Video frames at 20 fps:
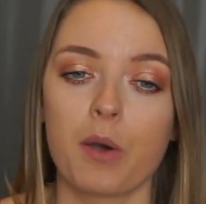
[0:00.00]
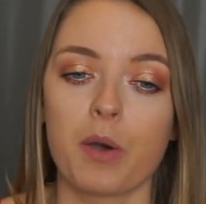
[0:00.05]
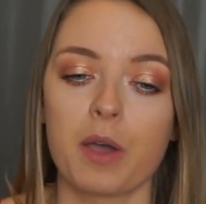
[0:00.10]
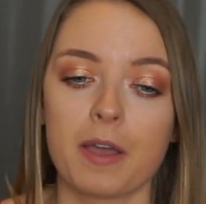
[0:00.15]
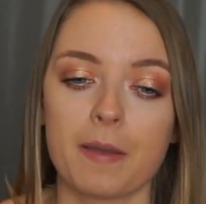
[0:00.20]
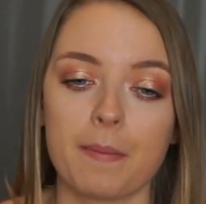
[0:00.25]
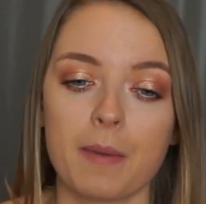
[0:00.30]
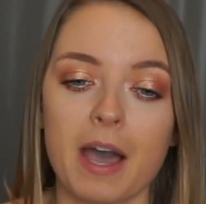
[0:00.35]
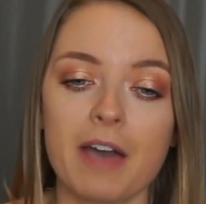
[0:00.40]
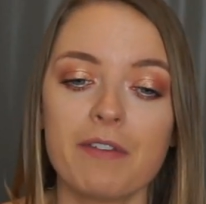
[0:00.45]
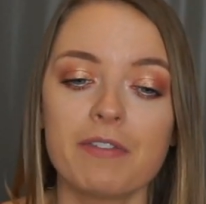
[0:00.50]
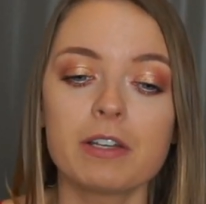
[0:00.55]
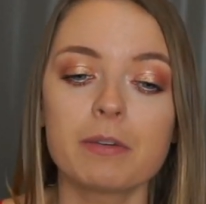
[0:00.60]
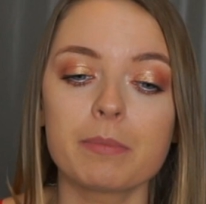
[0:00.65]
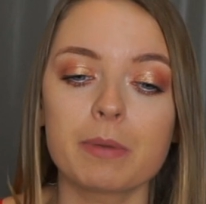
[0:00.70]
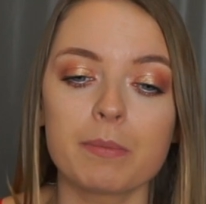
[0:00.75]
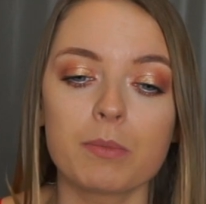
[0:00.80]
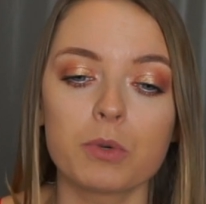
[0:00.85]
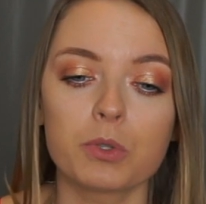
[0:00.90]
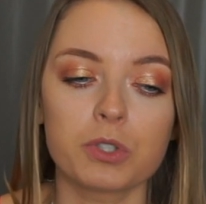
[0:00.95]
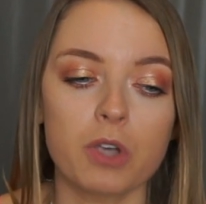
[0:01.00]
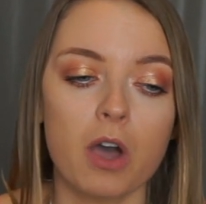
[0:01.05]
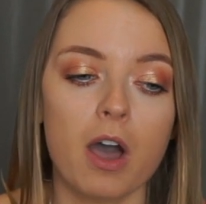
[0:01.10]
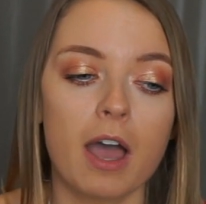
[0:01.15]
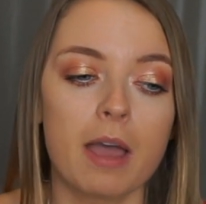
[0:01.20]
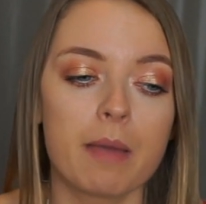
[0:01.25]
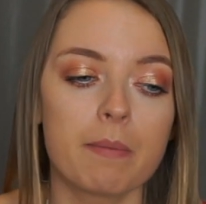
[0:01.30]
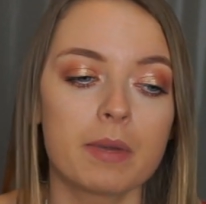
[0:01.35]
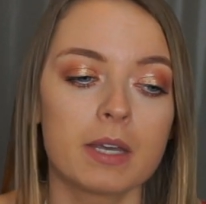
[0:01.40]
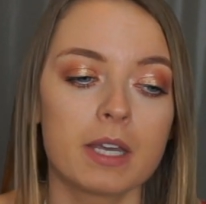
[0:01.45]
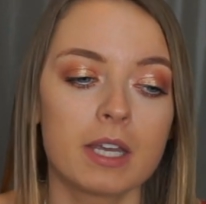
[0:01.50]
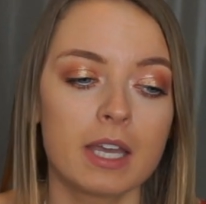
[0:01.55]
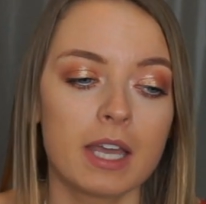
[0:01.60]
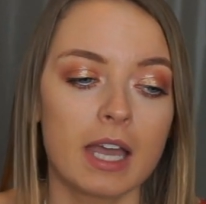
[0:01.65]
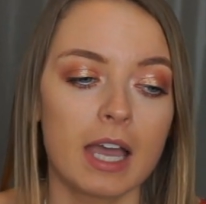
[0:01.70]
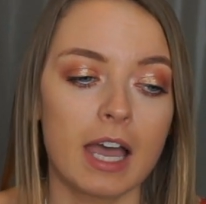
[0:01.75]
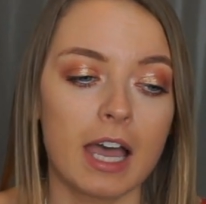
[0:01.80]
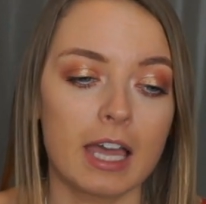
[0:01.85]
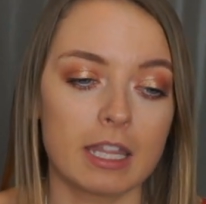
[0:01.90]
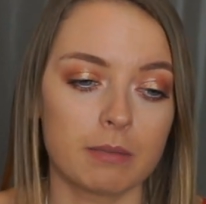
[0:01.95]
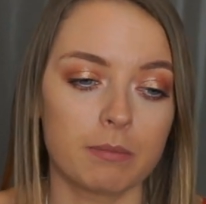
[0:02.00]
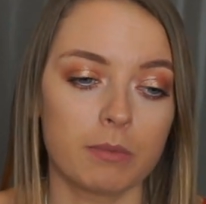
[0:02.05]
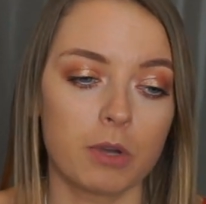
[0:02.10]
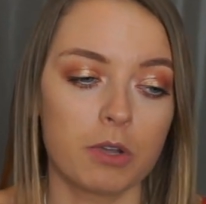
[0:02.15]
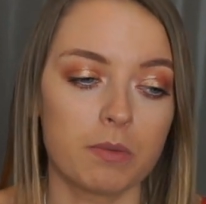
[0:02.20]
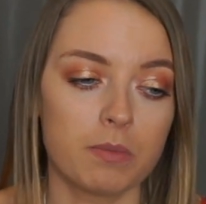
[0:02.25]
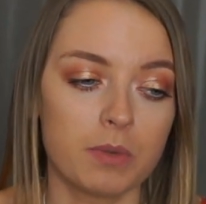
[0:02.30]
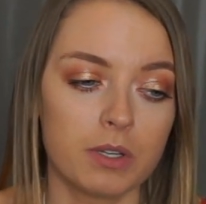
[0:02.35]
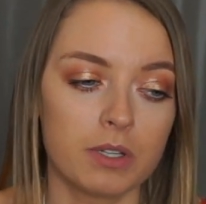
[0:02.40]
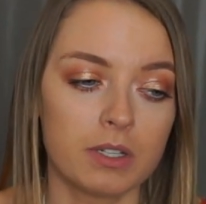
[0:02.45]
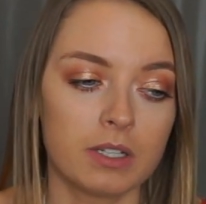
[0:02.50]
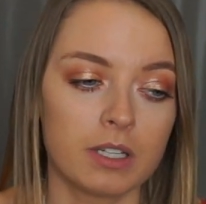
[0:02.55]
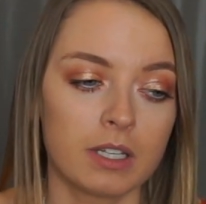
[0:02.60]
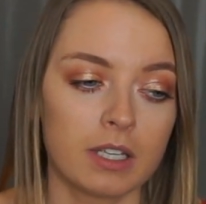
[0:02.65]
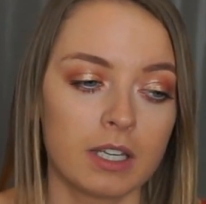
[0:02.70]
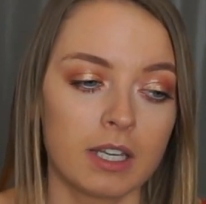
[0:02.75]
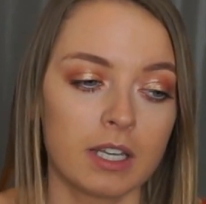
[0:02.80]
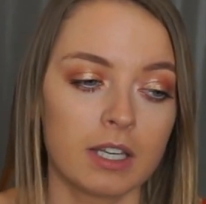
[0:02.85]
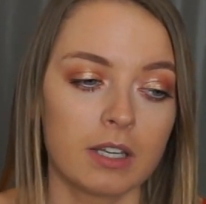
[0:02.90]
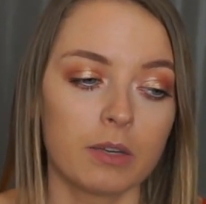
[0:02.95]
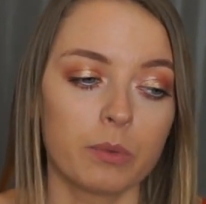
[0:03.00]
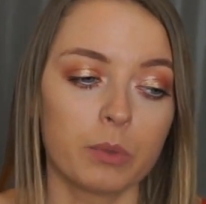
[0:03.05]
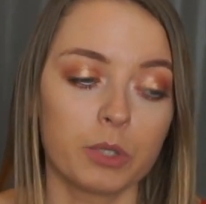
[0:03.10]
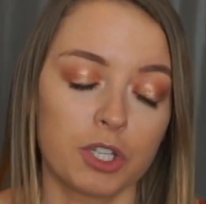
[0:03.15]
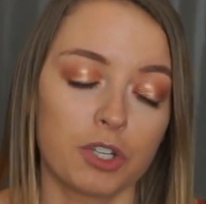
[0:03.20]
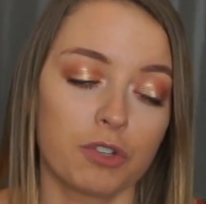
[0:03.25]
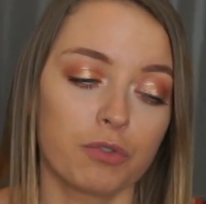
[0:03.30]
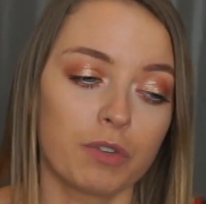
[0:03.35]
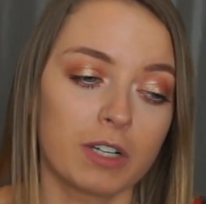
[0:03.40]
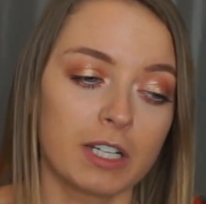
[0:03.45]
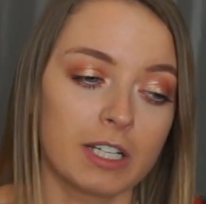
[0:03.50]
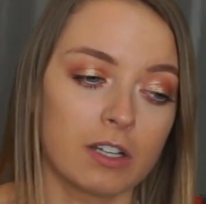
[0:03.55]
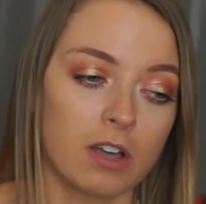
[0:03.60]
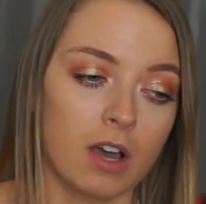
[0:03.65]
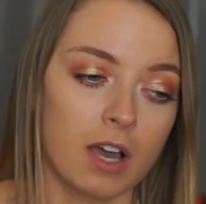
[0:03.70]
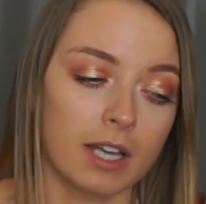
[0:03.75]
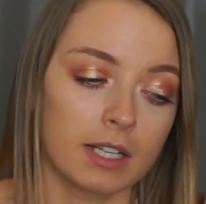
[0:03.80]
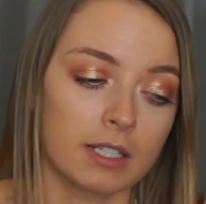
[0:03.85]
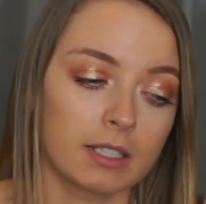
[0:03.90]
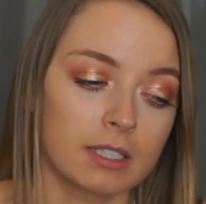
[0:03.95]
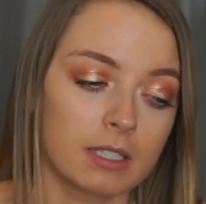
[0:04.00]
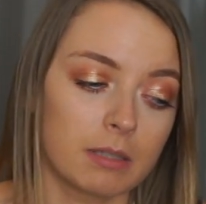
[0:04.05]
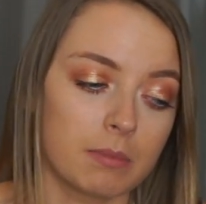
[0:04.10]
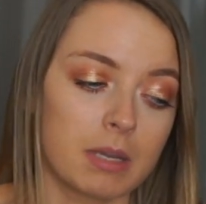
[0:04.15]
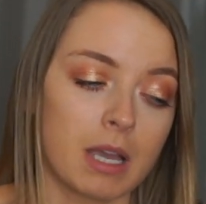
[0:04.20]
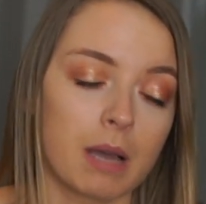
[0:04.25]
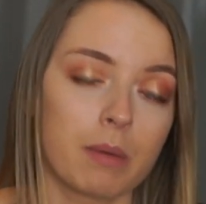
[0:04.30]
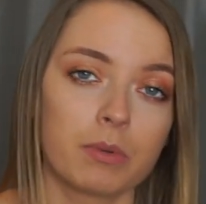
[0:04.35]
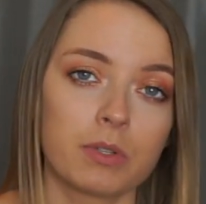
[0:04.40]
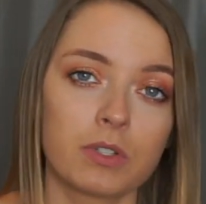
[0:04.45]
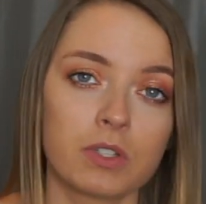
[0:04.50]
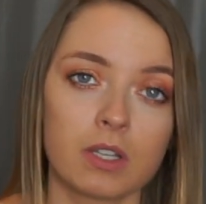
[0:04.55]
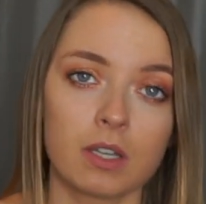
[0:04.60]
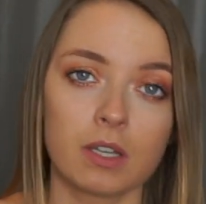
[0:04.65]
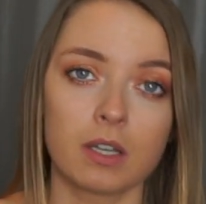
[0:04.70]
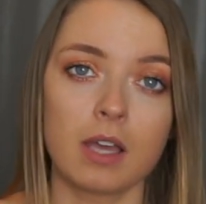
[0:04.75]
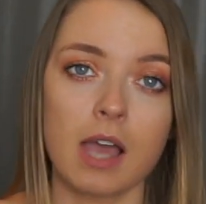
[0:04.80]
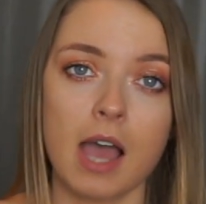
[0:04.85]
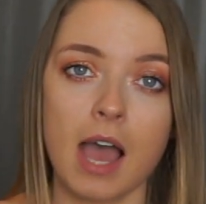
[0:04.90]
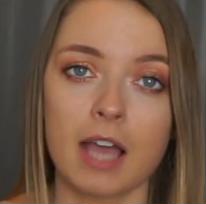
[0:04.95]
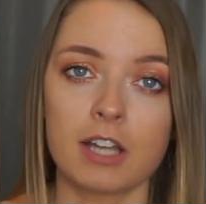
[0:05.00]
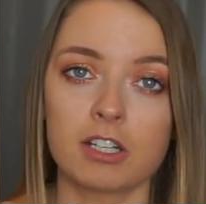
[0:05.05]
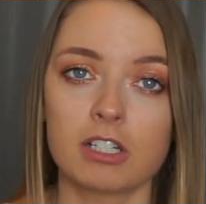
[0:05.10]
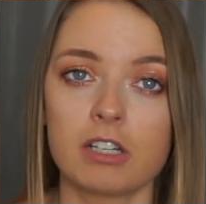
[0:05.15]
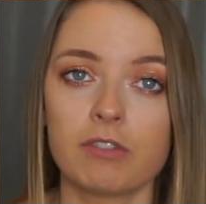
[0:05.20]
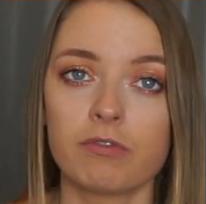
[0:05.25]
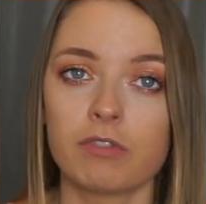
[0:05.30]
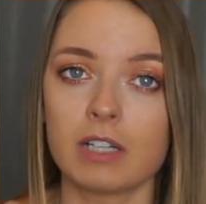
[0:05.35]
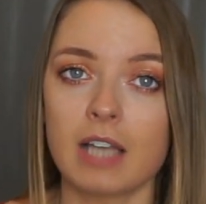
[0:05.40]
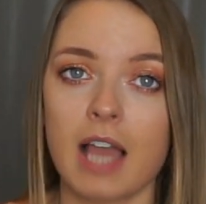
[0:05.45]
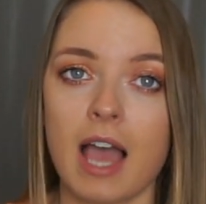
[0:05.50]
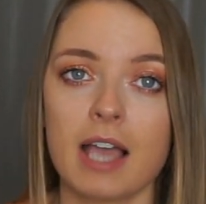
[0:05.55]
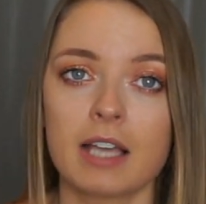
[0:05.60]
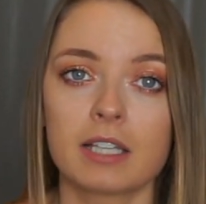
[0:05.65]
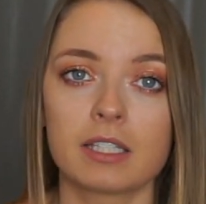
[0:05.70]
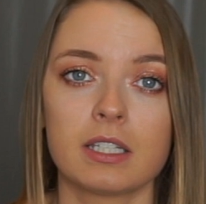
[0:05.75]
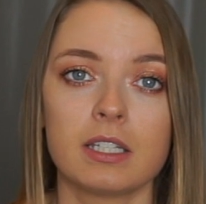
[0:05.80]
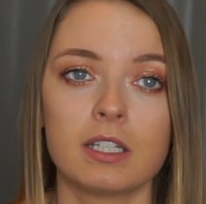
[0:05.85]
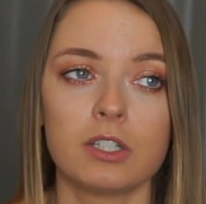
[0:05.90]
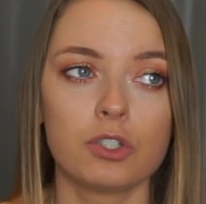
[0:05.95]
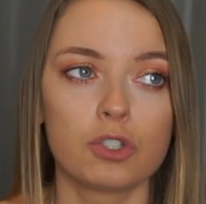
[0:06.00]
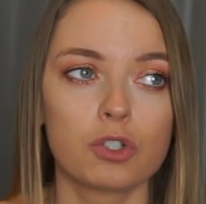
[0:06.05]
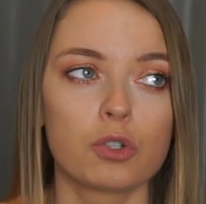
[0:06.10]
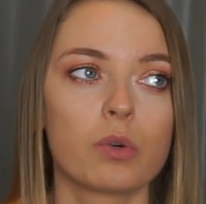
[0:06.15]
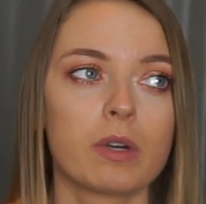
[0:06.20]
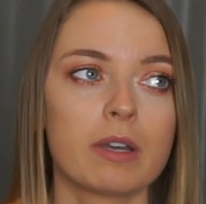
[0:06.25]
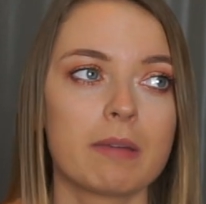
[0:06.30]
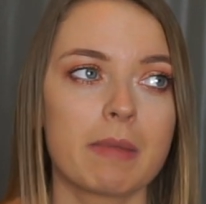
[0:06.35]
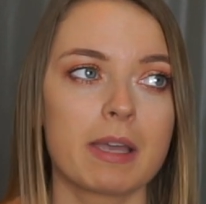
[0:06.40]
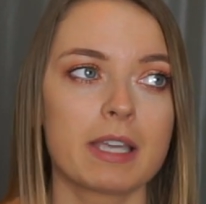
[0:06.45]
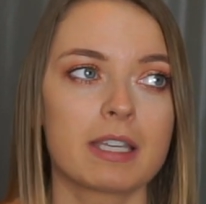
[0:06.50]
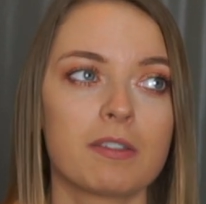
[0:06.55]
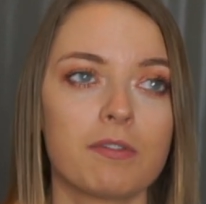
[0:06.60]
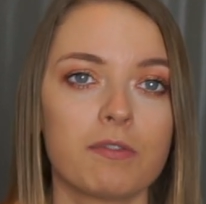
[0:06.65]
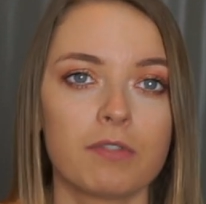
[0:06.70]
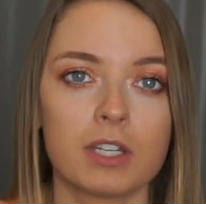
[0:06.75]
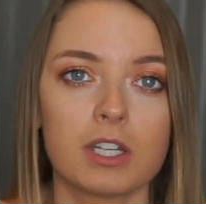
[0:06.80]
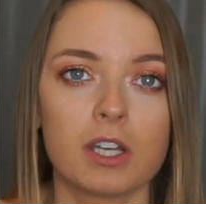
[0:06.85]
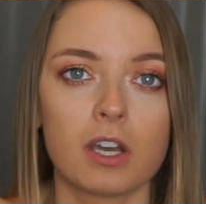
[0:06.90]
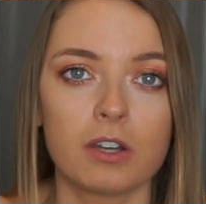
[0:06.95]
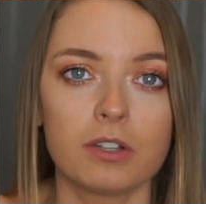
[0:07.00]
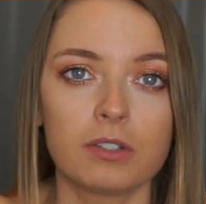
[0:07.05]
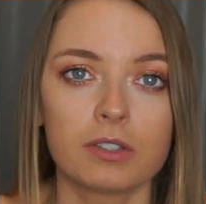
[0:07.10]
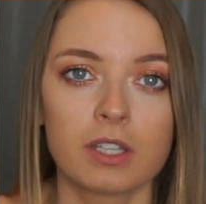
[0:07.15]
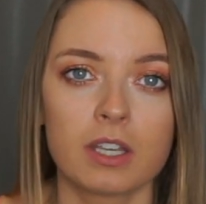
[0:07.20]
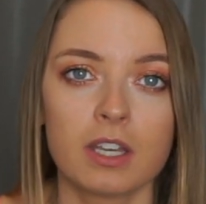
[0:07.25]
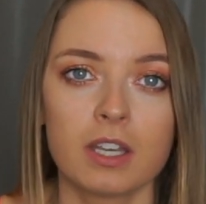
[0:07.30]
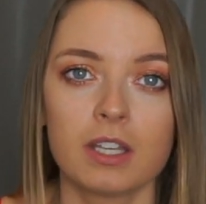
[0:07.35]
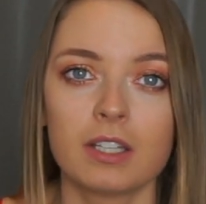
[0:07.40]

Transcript: I have a little bit more time at the moment, which is really nice to be able to actually relax and enjoy making videos.